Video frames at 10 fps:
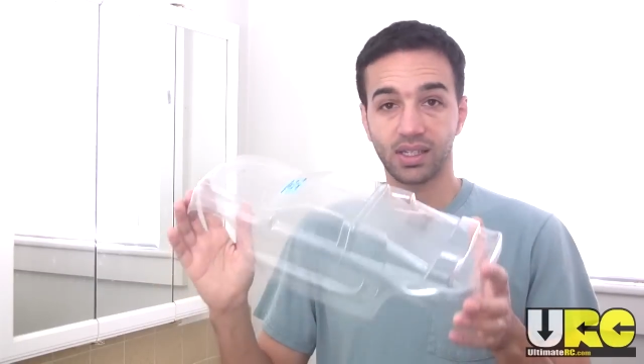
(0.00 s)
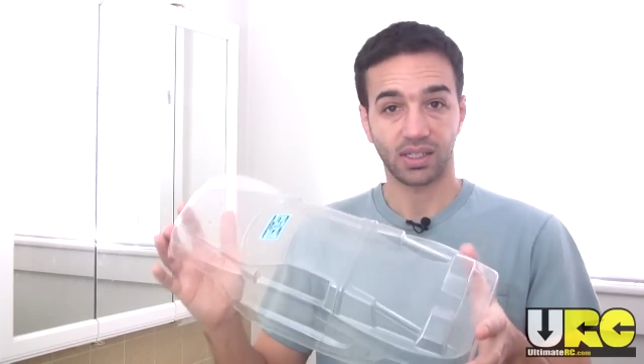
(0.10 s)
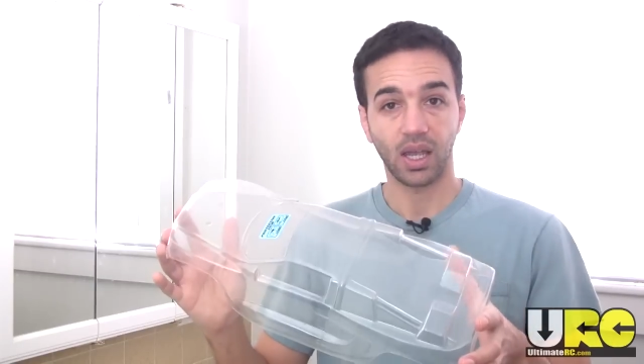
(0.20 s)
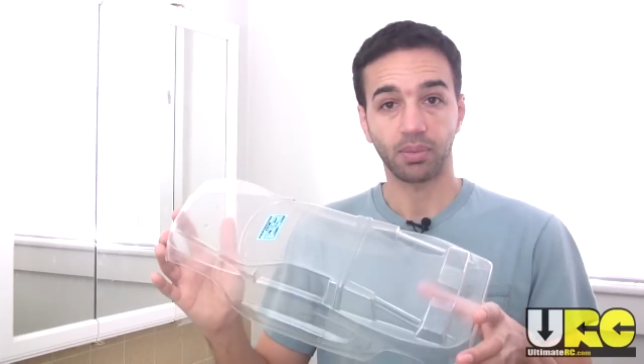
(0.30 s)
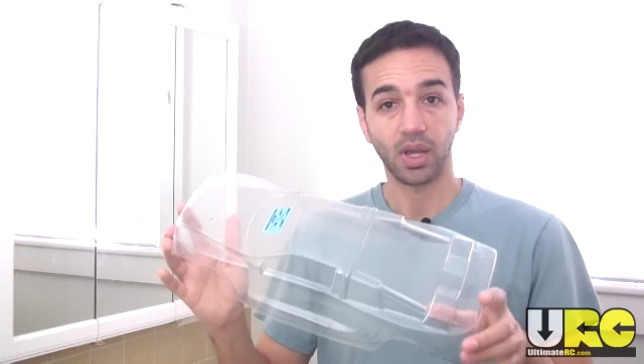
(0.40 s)

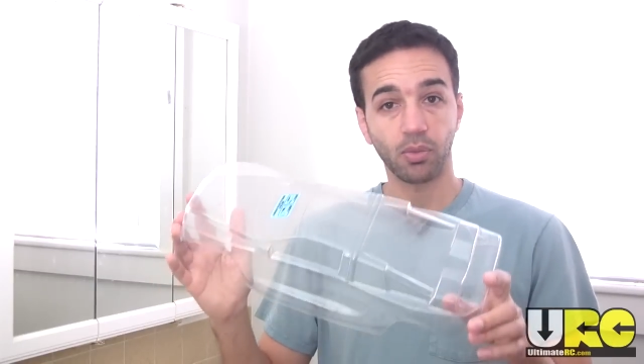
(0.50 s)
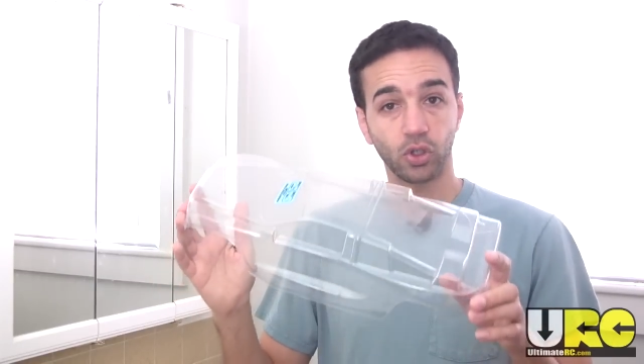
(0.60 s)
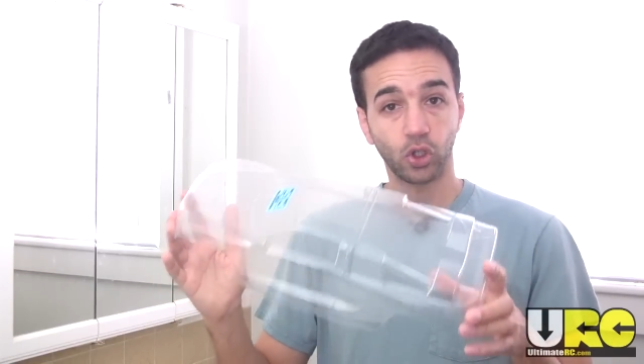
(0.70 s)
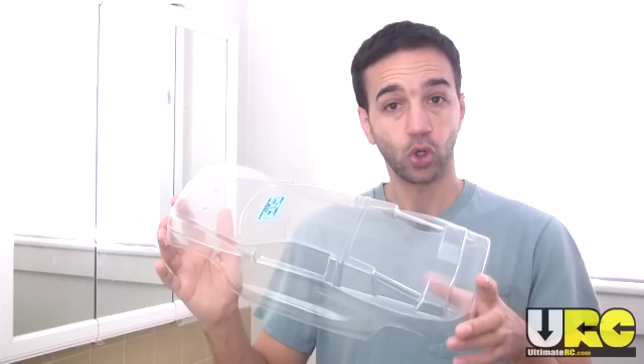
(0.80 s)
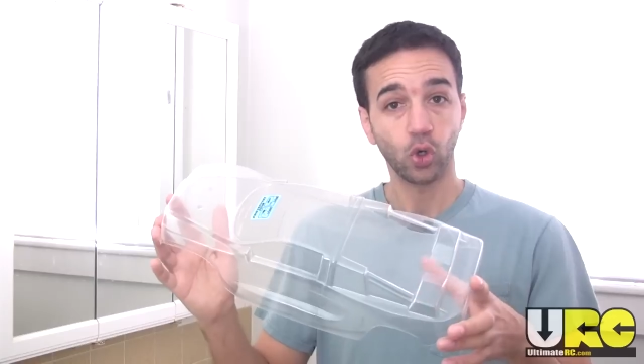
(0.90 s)
Step number
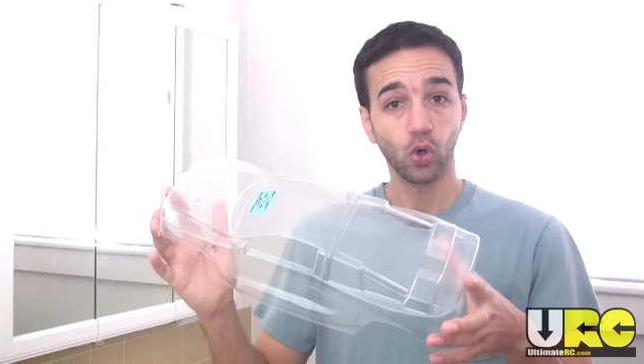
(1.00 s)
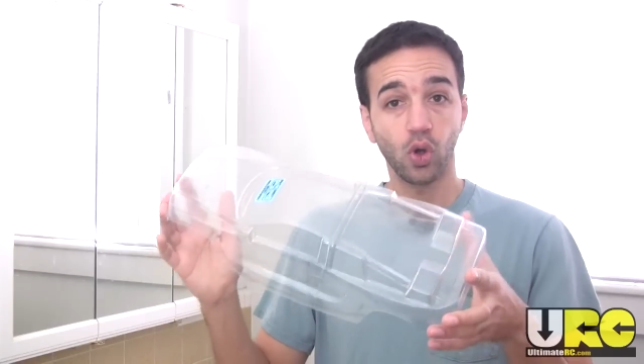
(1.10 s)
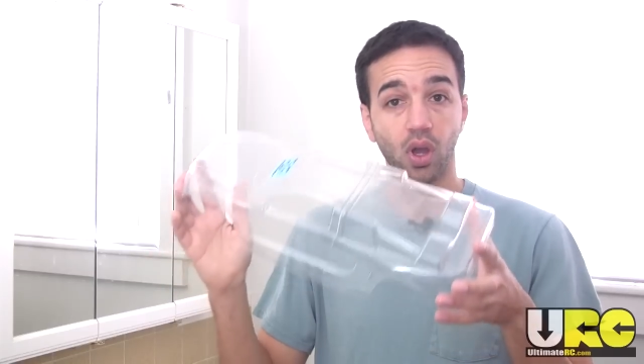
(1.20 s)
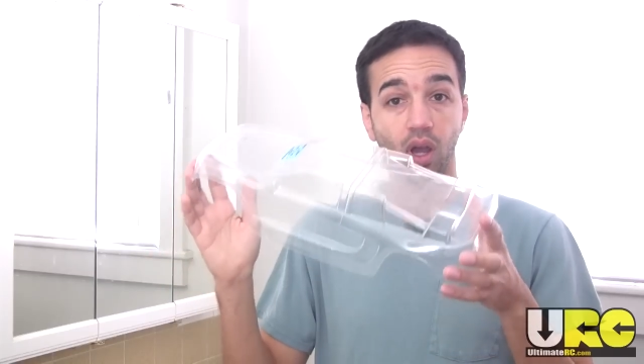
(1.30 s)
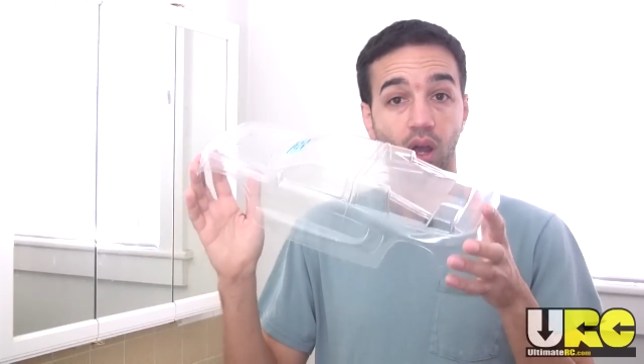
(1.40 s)

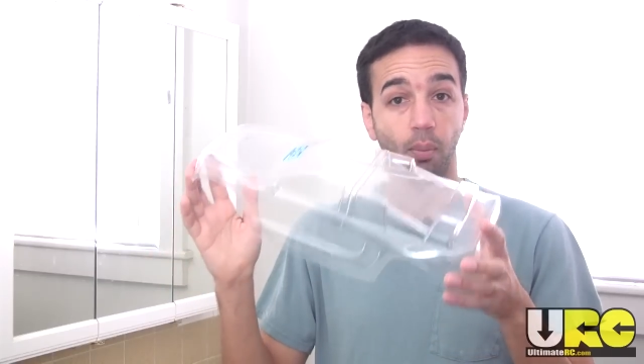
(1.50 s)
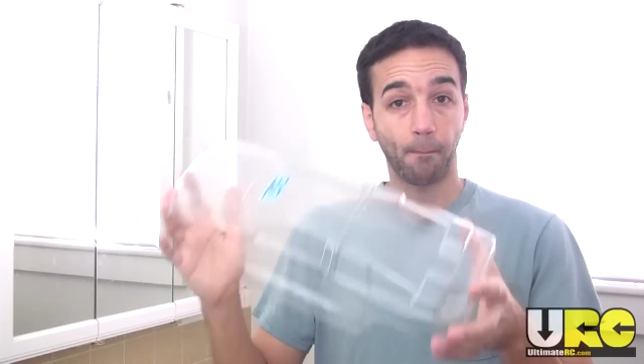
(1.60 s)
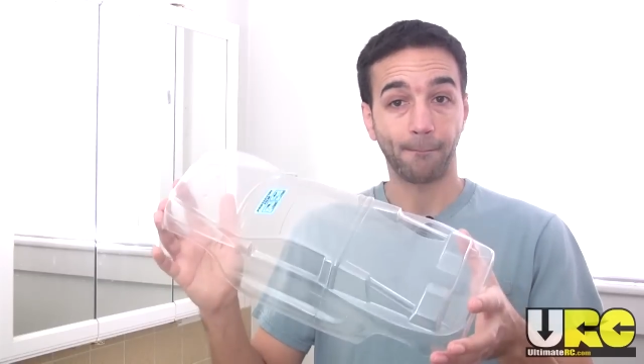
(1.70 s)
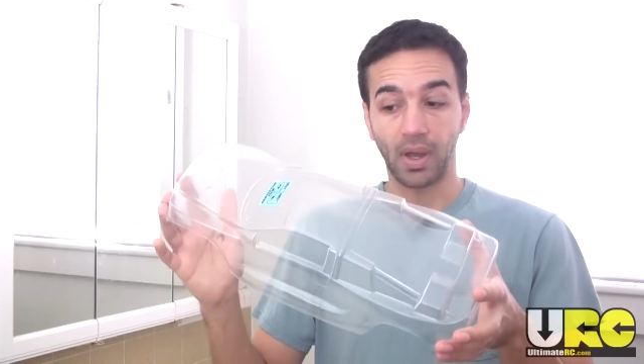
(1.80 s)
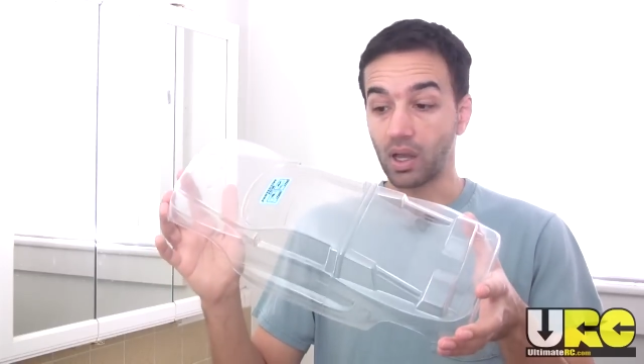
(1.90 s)
two,
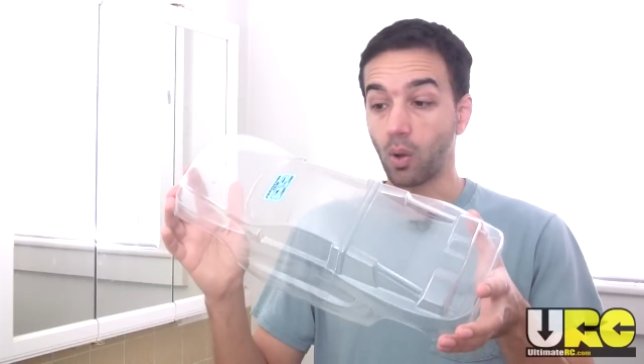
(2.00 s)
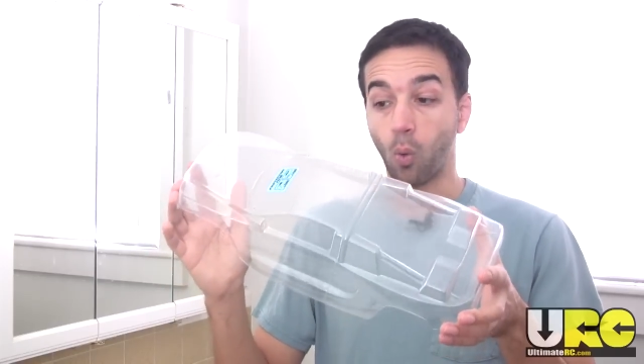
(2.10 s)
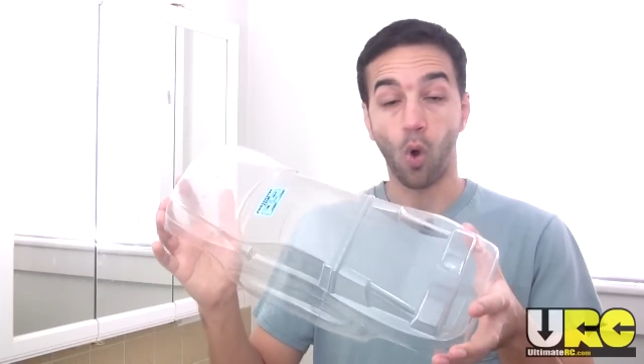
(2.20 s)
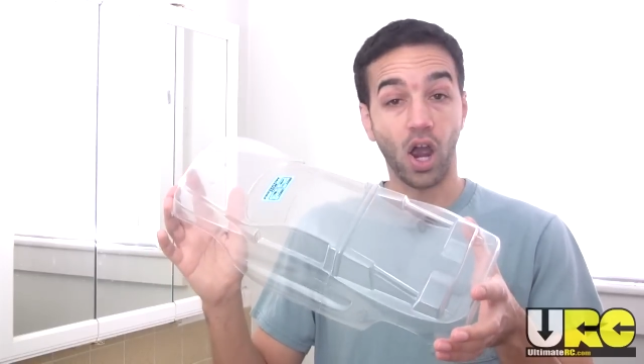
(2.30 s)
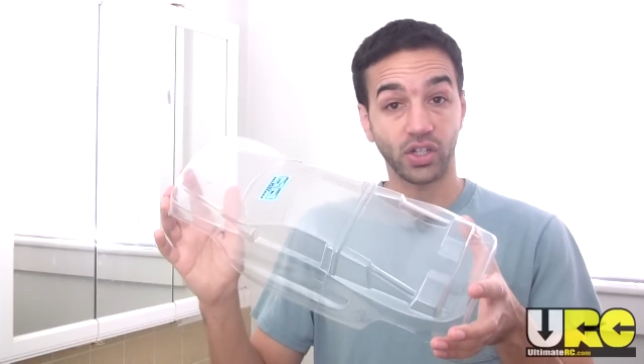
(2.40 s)

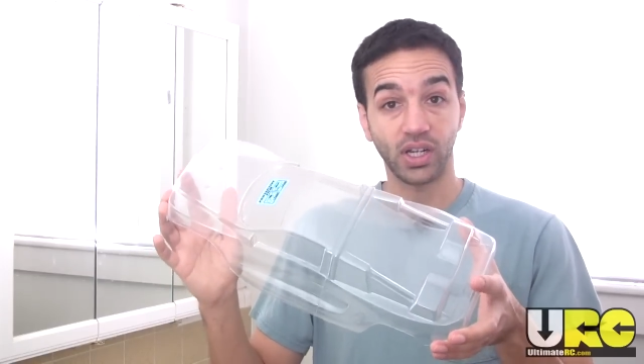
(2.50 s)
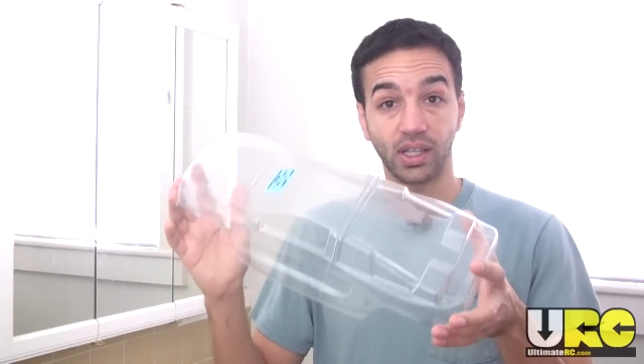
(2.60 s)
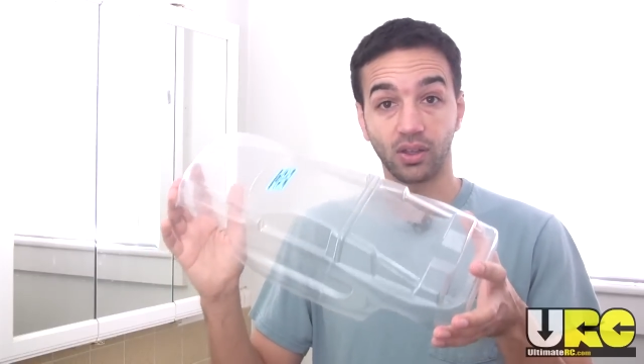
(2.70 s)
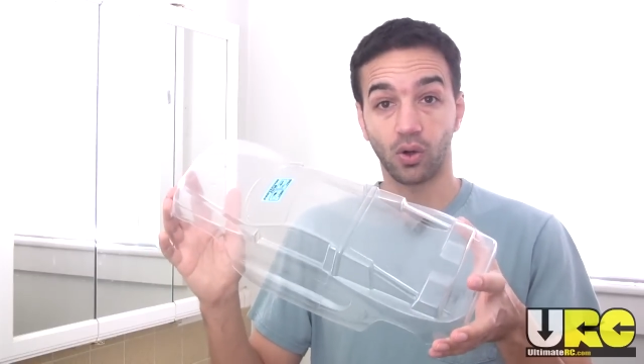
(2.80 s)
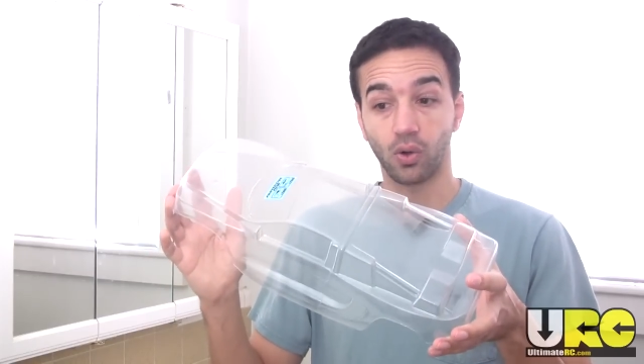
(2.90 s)

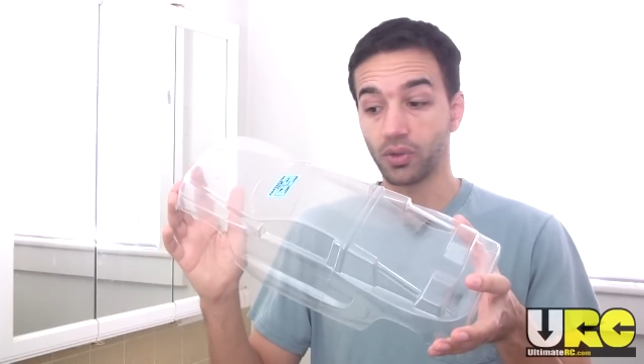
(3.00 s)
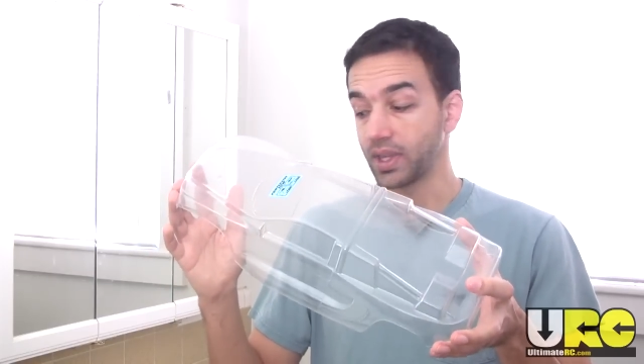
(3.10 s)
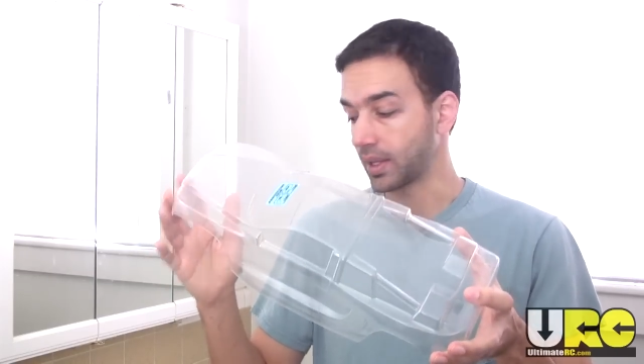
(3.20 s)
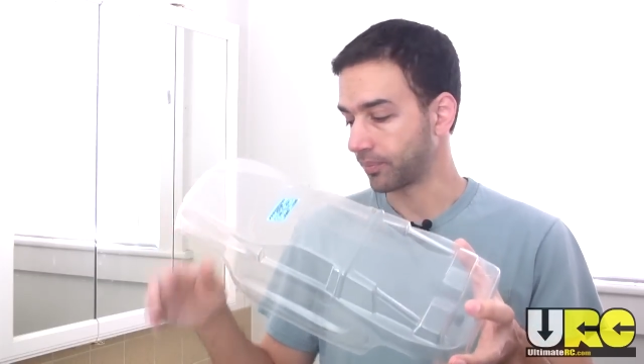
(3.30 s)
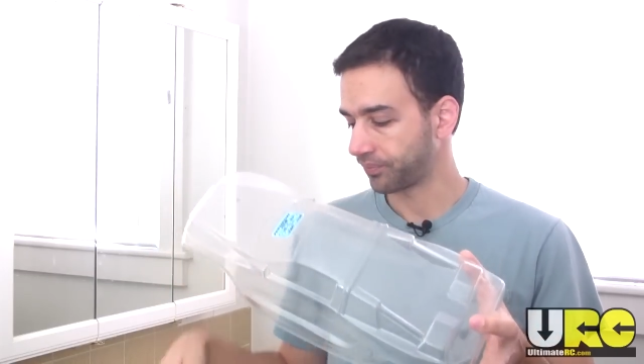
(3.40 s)
washing the whole
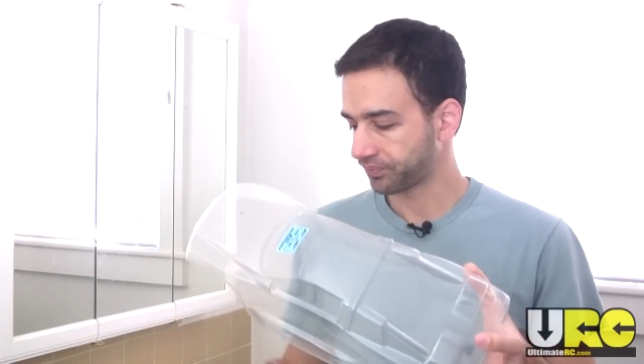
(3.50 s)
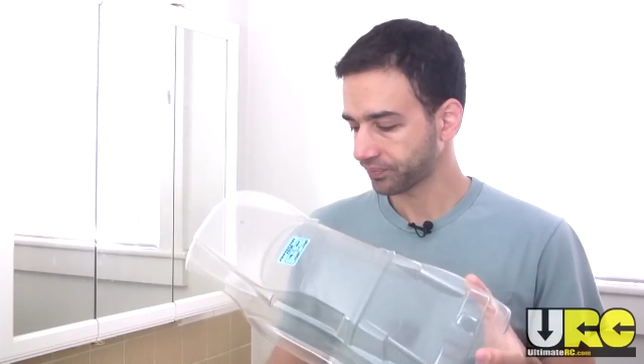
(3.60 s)
thing.